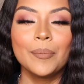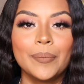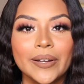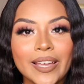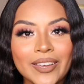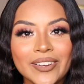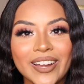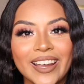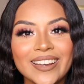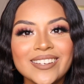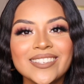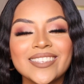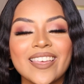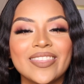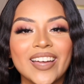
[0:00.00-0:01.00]
But yeah, you
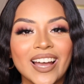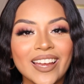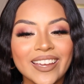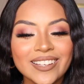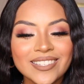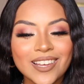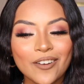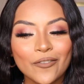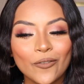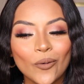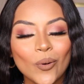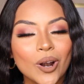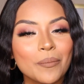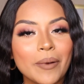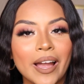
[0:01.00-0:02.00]
guys, that is it
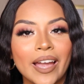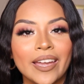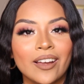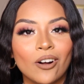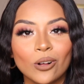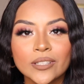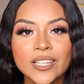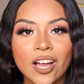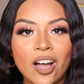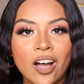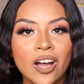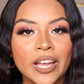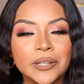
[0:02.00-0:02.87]
for my Ulta haul.